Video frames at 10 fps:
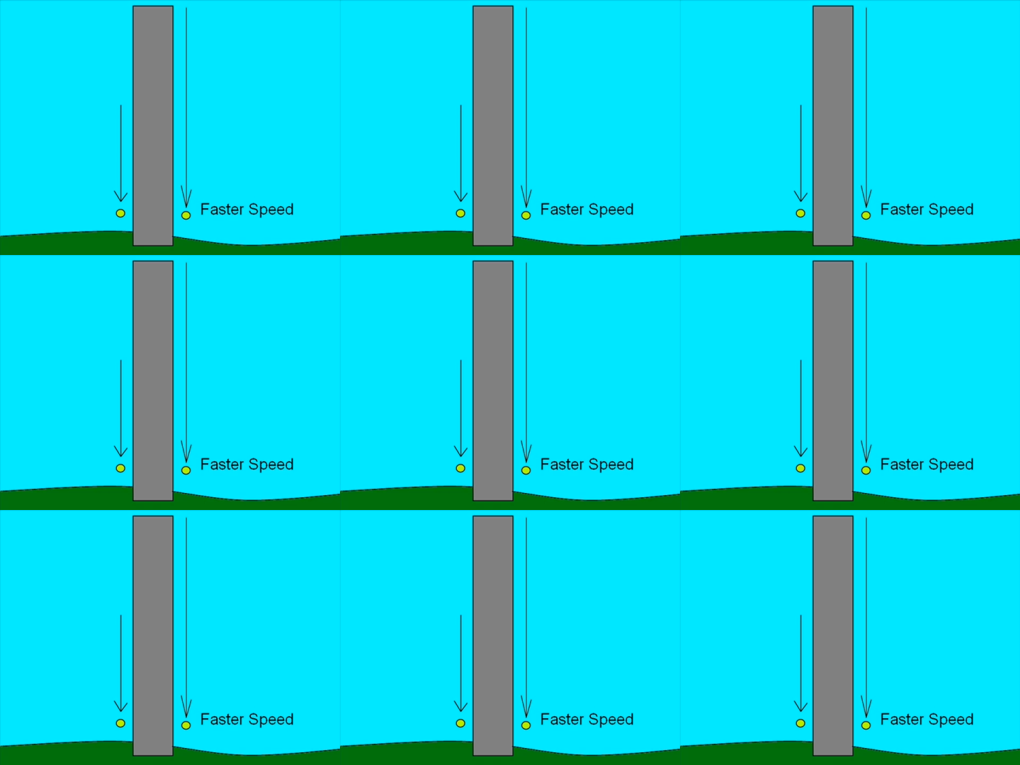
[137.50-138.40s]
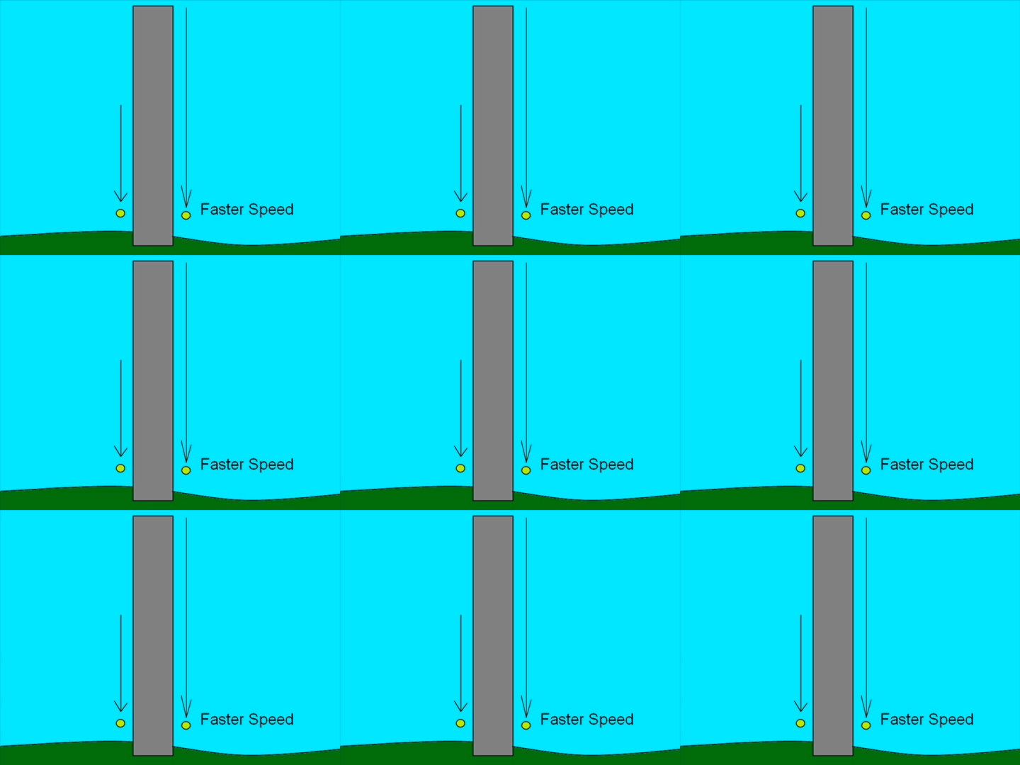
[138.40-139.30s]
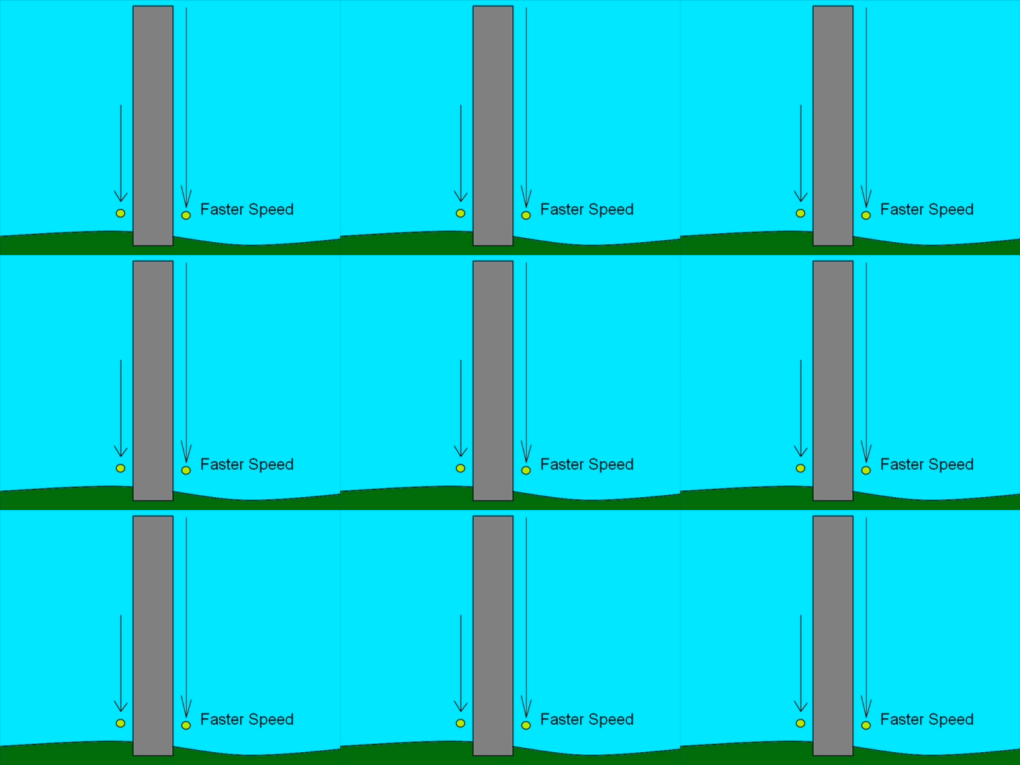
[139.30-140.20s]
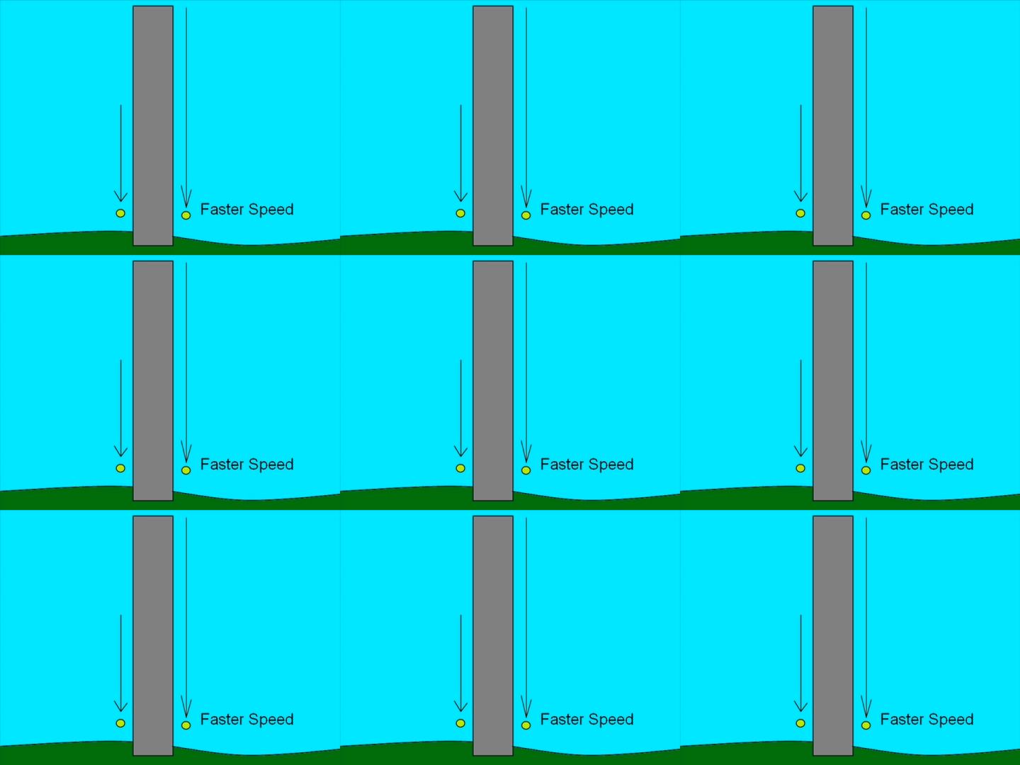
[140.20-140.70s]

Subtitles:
(no speaker visible)